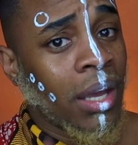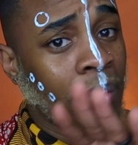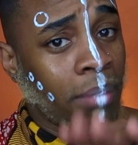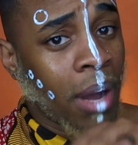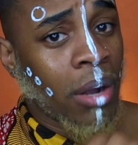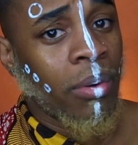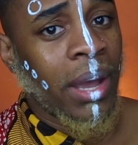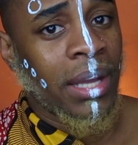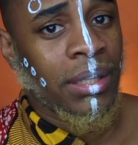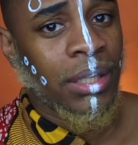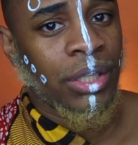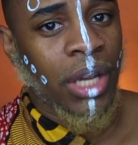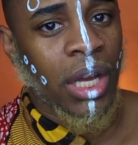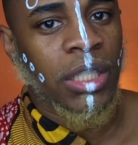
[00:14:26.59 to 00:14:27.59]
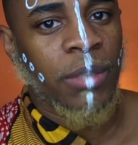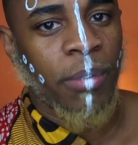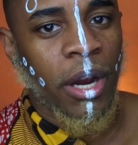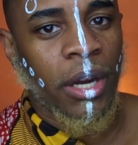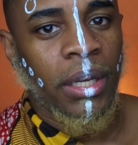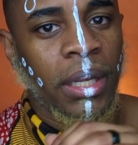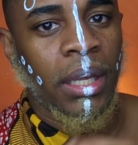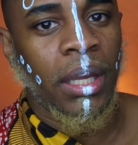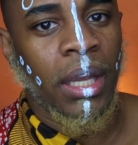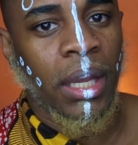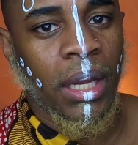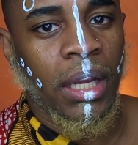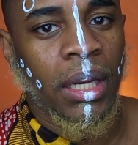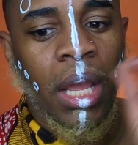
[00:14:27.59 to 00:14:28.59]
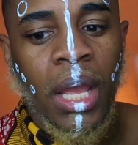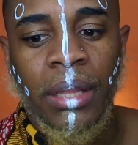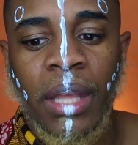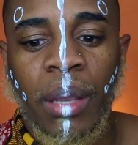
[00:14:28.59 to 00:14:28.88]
M'Baku had T'Challa's body, and